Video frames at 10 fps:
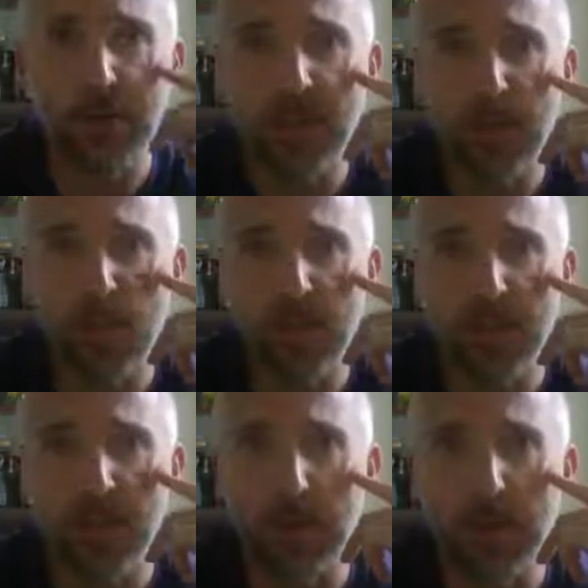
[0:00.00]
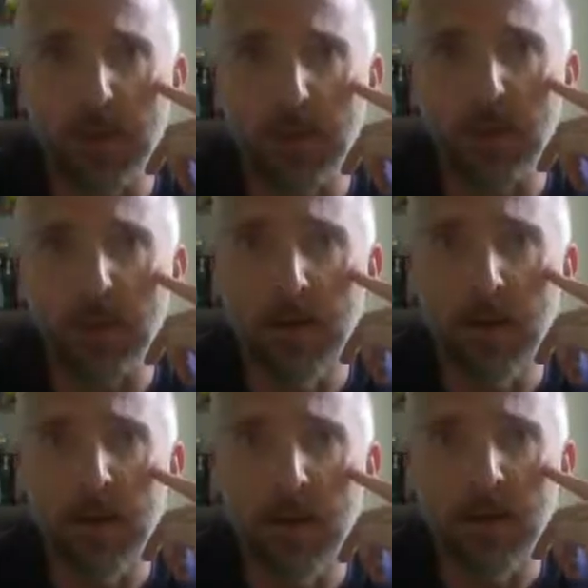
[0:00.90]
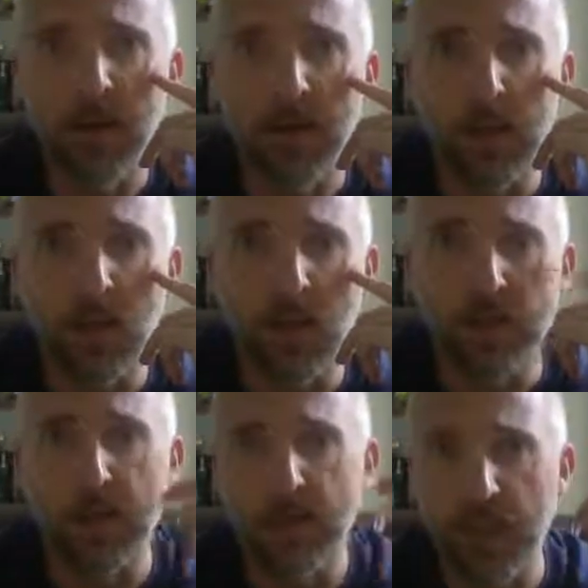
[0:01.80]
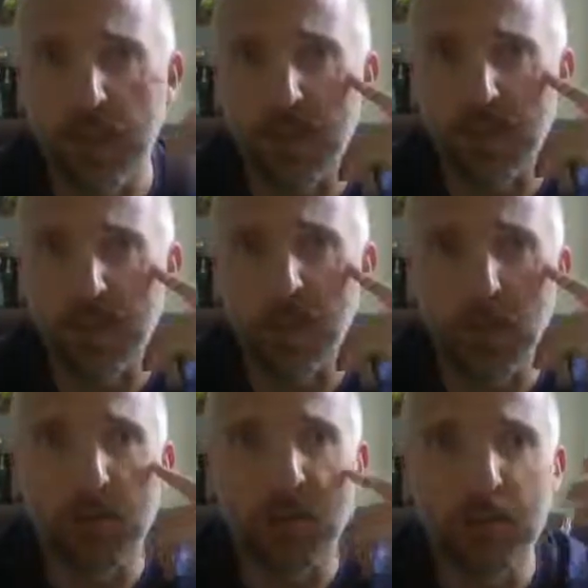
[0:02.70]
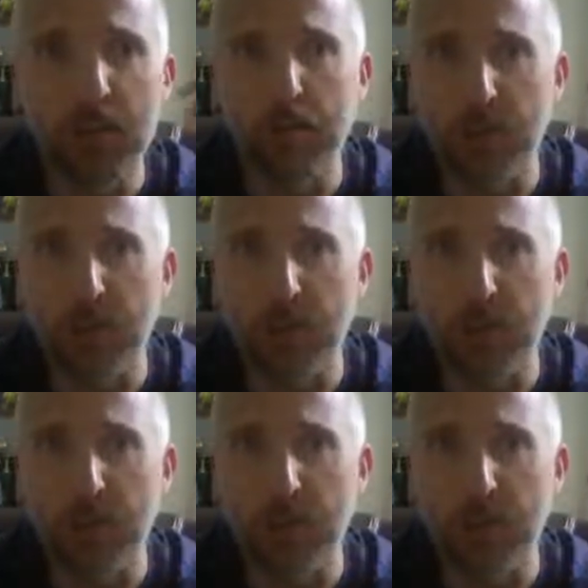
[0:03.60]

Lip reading: never look at them again. And, obviously this is a huge mistake,